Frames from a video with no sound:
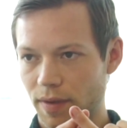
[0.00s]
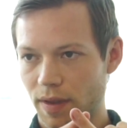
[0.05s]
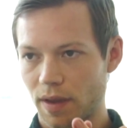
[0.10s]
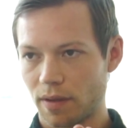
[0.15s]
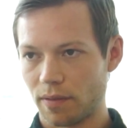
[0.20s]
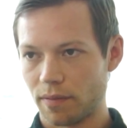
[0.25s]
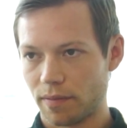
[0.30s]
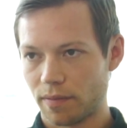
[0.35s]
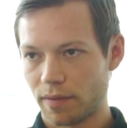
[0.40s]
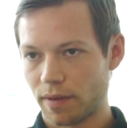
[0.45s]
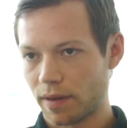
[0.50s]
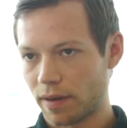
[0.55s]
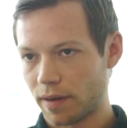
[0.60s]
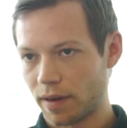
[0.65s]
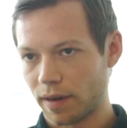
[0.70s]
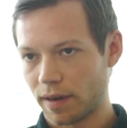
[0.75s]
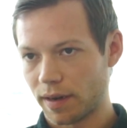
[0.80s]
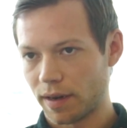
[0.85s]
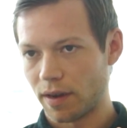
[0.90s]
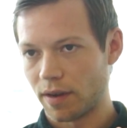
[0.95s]
you know,
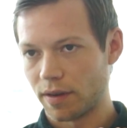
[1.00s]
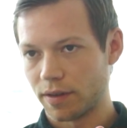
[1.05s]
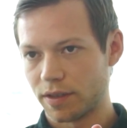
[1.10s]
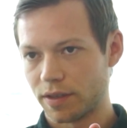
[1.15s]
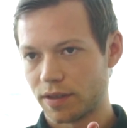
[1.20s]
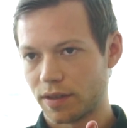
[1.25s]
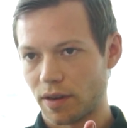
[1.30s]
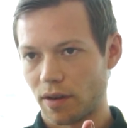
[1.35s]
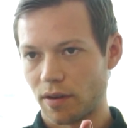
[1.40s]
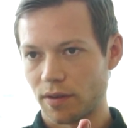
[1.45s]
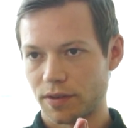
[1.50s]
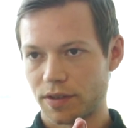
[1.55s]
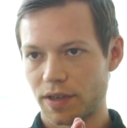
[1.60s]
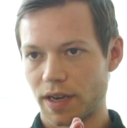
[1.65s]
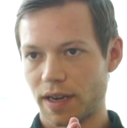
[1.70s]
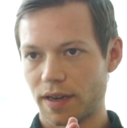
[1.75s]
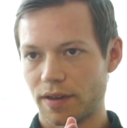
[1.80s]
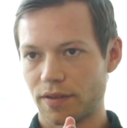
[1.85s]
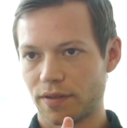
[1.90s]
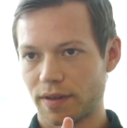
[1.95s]
like large
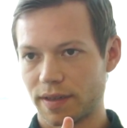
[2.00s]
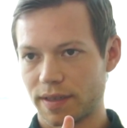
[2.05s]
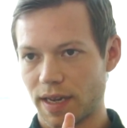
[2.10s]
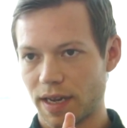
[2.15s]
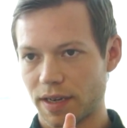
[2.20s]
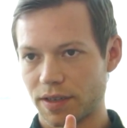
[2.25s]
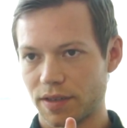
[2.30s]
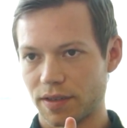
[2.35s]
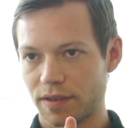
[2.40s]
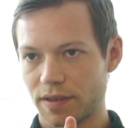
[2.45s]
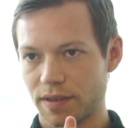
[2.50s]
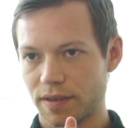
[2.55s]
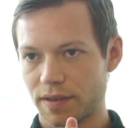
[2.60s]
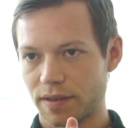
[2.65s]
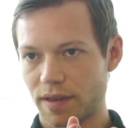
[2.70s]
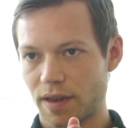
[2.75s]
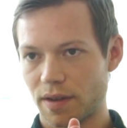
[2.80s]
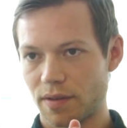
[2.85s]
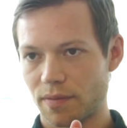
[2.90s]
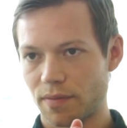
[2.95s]
on-chain
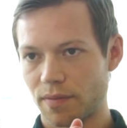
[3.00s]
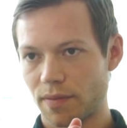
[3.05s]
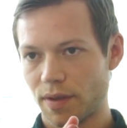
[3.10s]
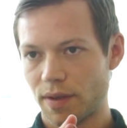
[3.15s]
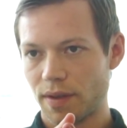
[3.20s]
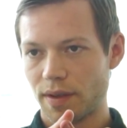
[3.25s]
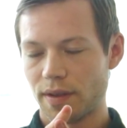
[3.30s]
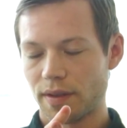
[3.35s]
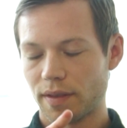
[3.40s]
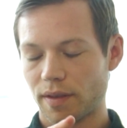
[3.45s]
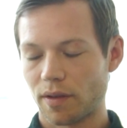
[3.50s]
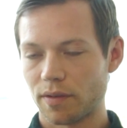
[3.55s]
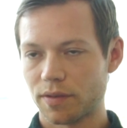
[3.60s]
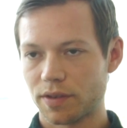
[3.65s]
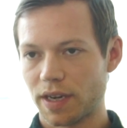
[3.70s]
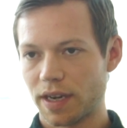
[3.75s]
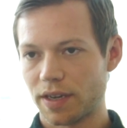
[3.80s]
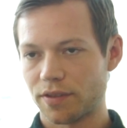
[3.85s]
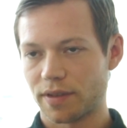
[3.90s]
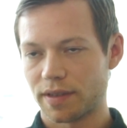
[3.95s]
transactions. So
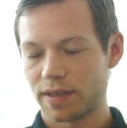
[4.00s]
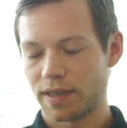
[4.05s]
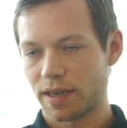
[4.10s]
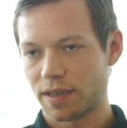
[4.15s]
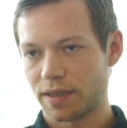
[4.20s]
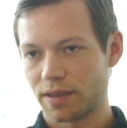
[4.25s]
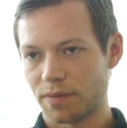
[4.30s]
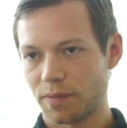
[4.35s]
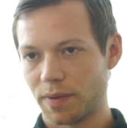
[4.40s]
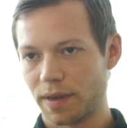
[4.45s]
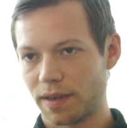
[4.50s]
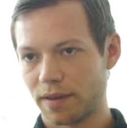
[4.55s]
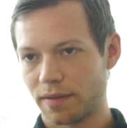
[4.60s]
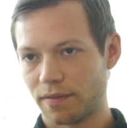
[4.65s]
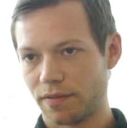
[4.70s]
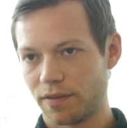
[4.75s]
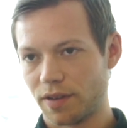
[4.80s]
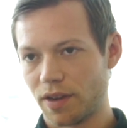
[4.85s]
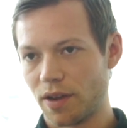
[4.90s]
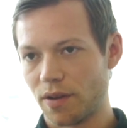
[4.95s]
on-chain transactions we
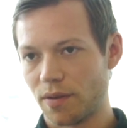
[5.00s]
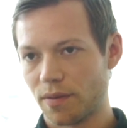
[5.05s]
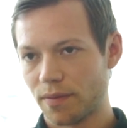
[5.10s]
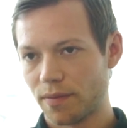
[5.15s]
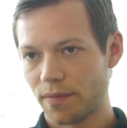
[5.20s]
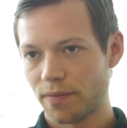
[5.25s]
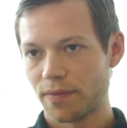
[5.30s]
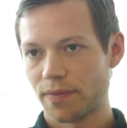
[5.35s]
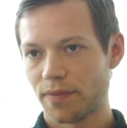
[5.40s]
can view.